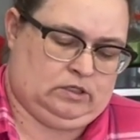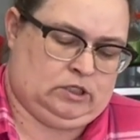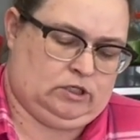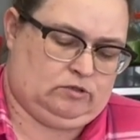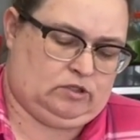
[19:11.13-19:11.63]

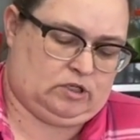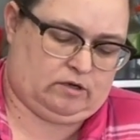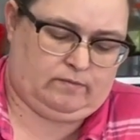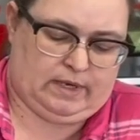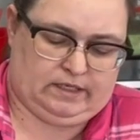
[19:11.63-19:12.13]
to
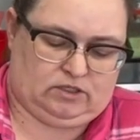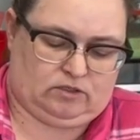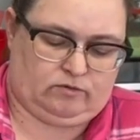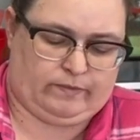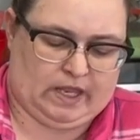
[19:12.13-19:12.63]
start my
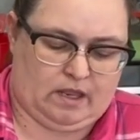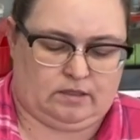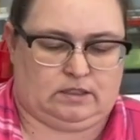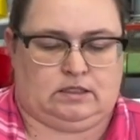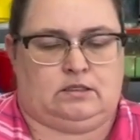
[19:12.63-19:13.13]
soap
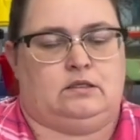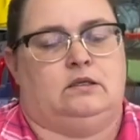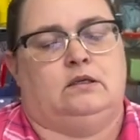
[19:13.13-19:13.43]
paste